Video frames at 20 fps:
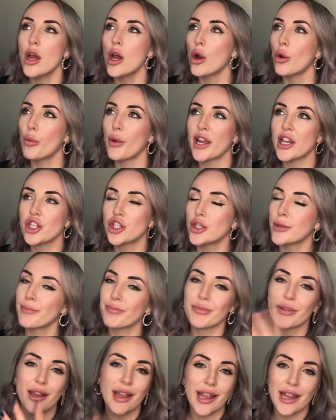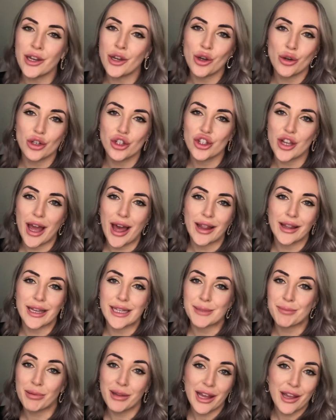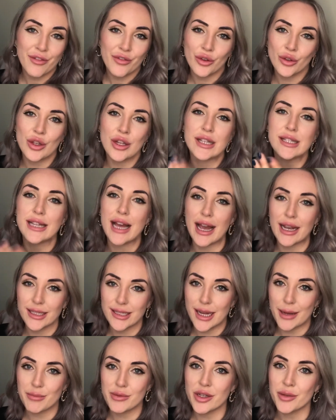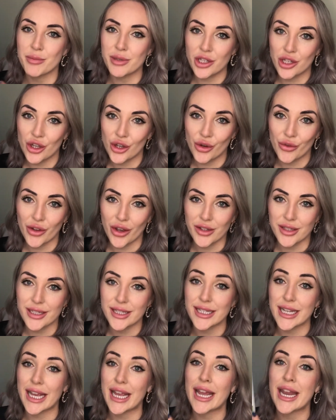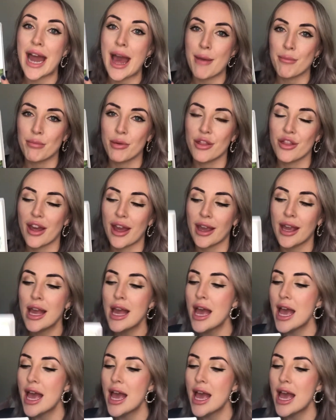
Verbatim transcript: which in a nutshell is playfulness, acceptance, curiosity and empathy,